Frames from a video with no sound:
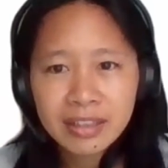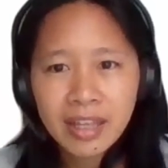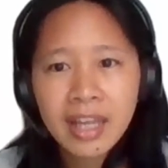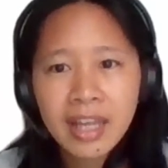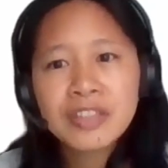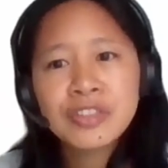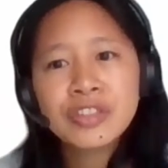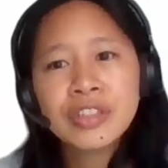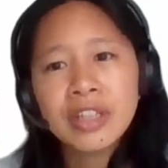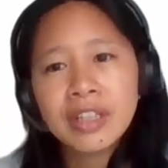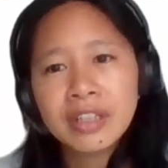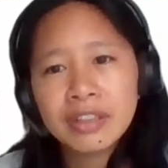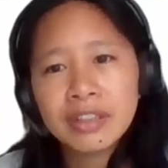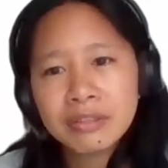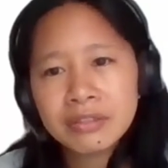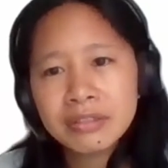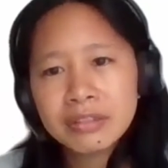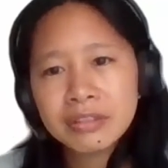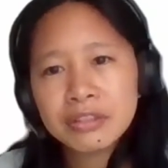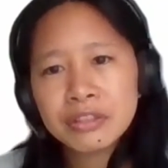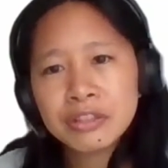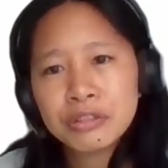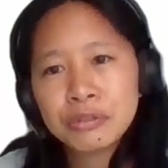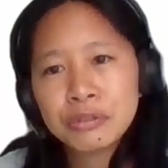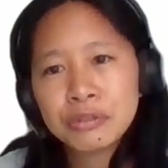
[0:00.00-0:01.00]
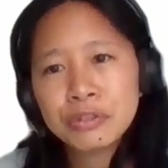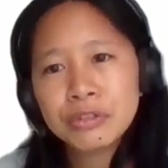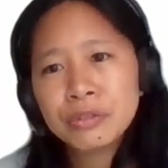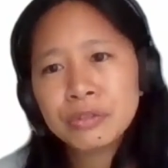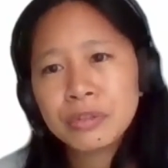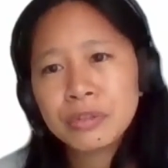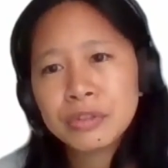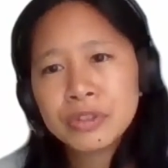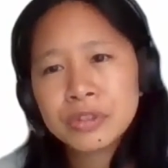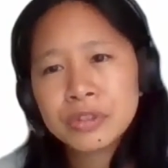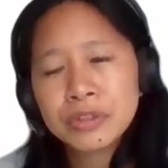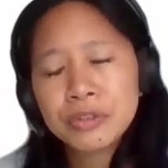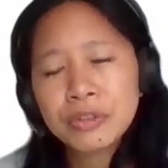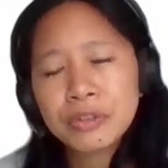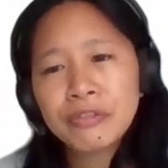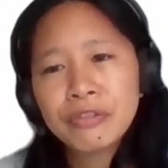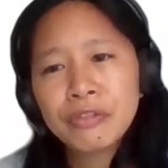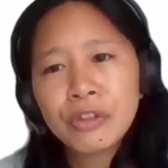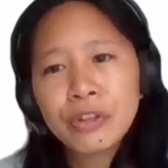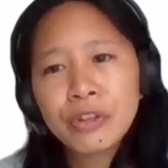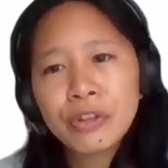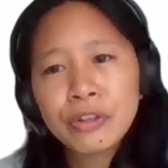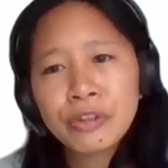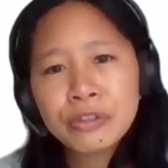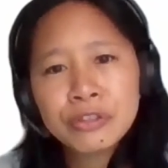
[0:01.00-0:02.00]
agile, to sort
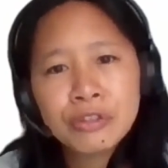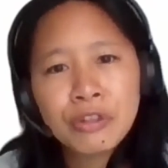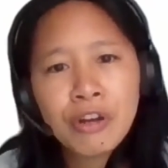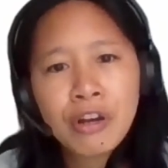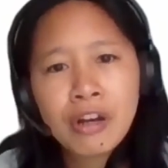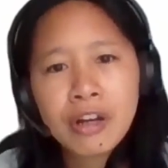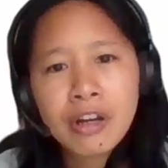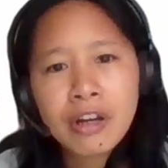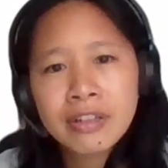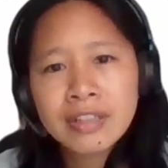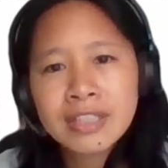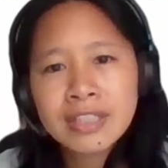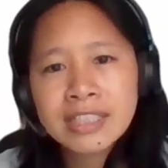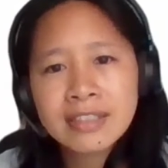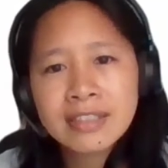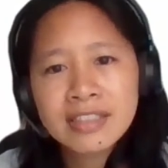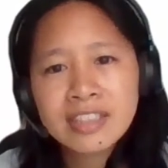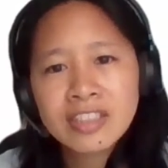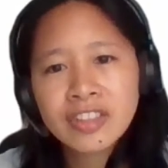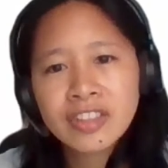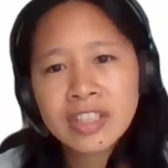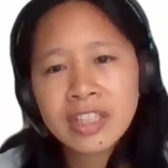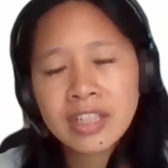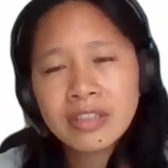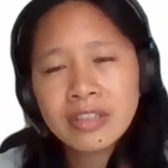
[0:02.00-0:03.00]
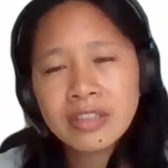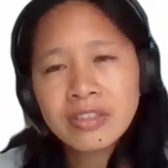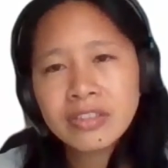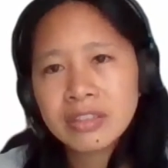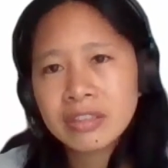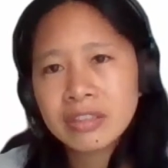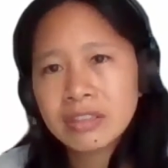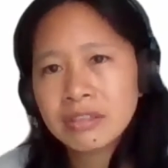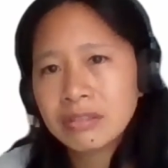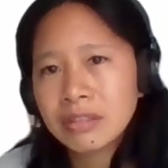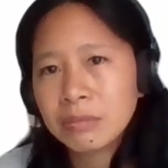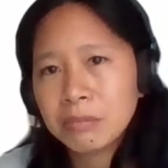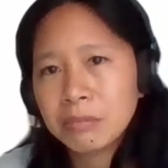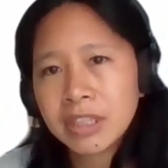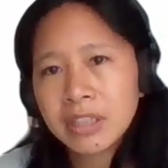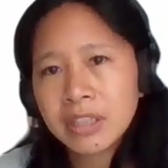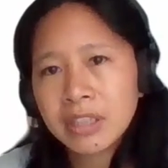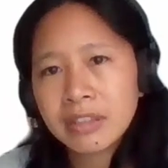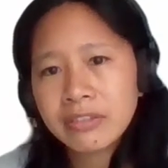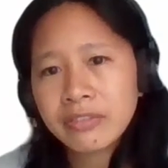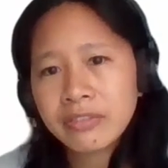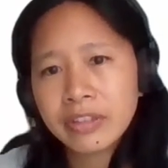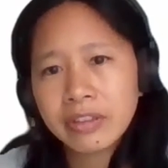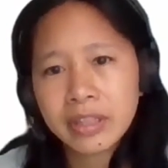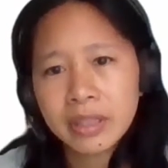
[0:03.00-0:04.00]
of learn to harness this change into a
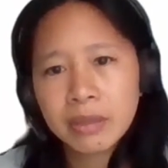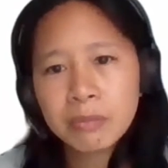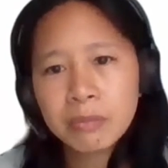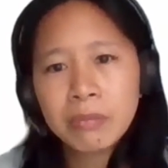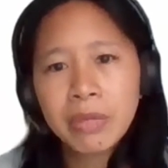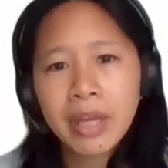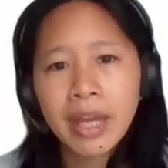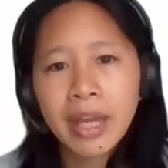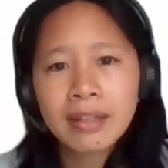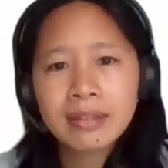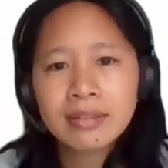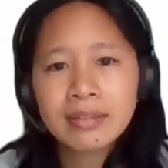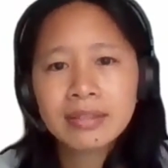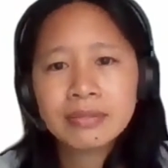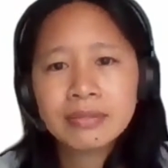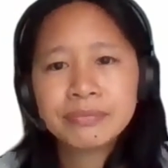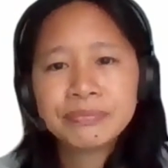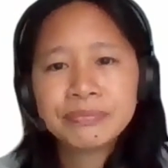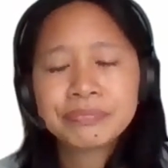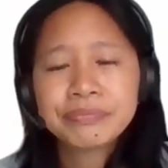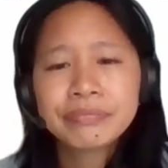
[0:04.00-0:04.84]
meaningful impact.